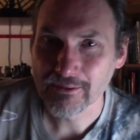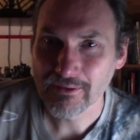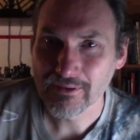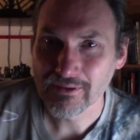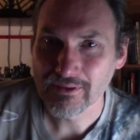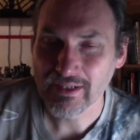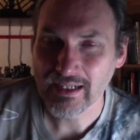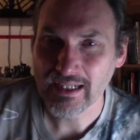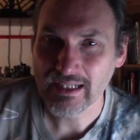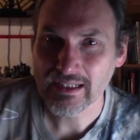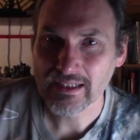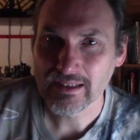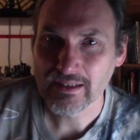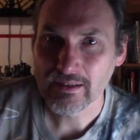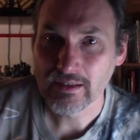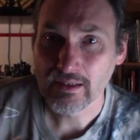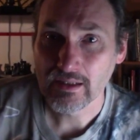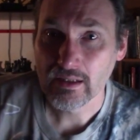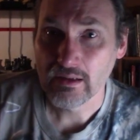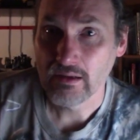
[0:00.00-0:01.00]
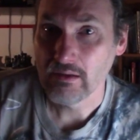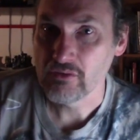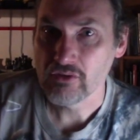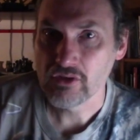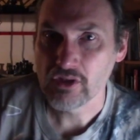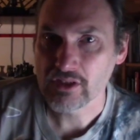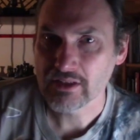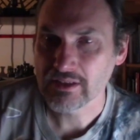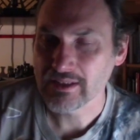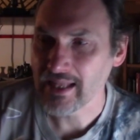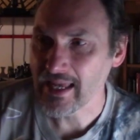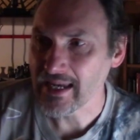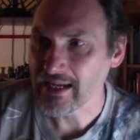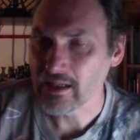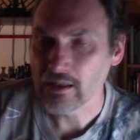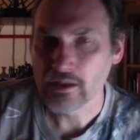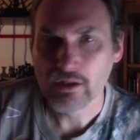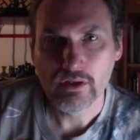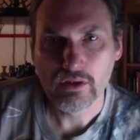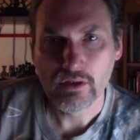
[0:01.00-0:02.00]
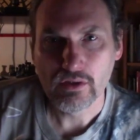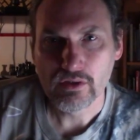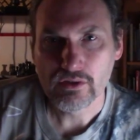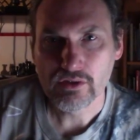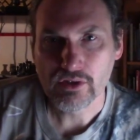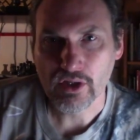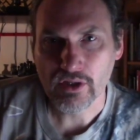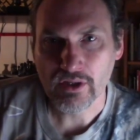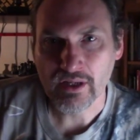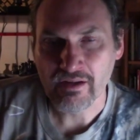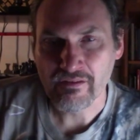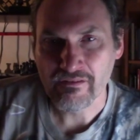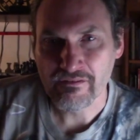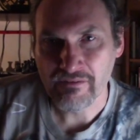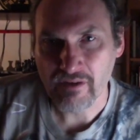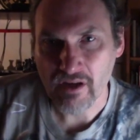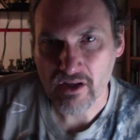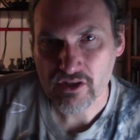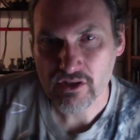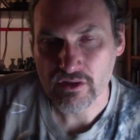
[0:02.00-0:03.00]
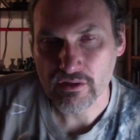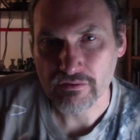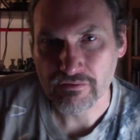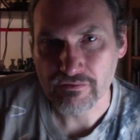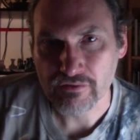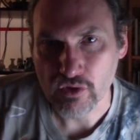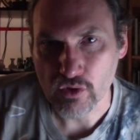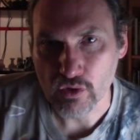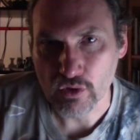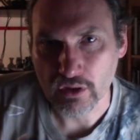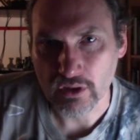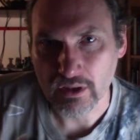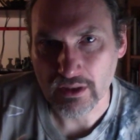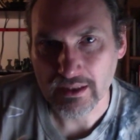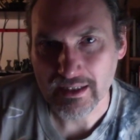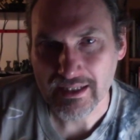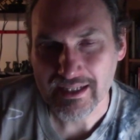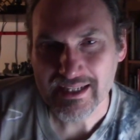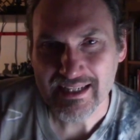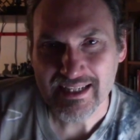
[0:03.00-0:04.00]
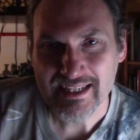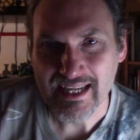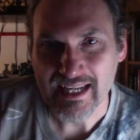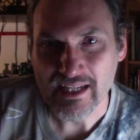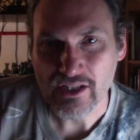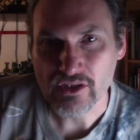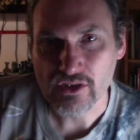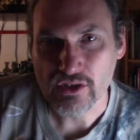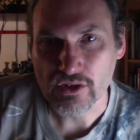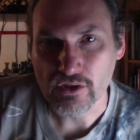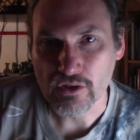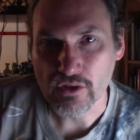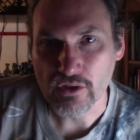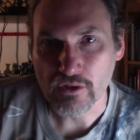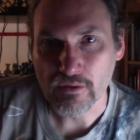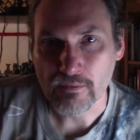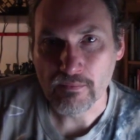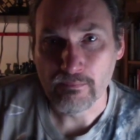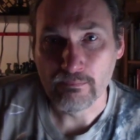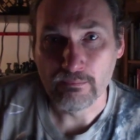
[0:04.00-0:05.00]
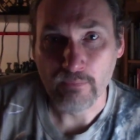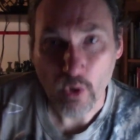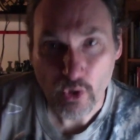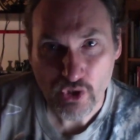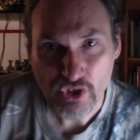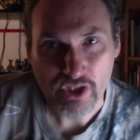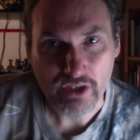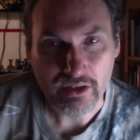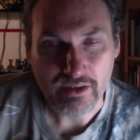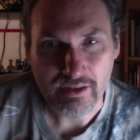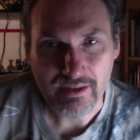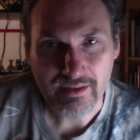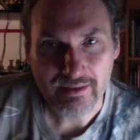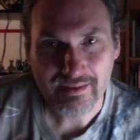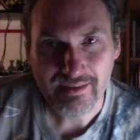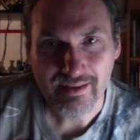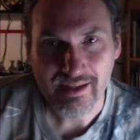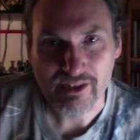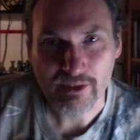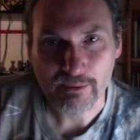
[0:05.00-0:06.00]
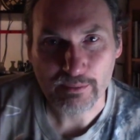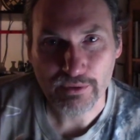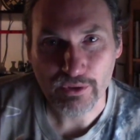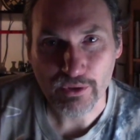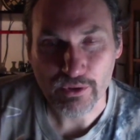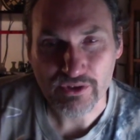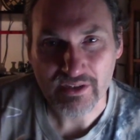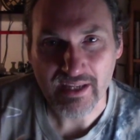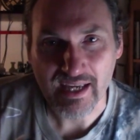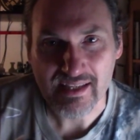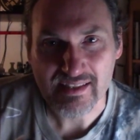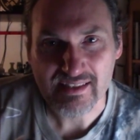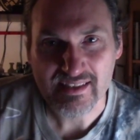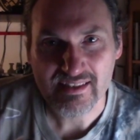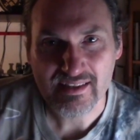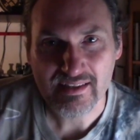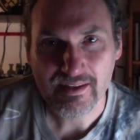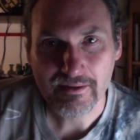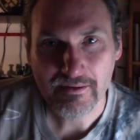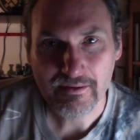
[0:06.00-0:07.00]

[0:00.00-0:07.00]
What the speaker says: right? Just like turning fossil fuel into motion is a process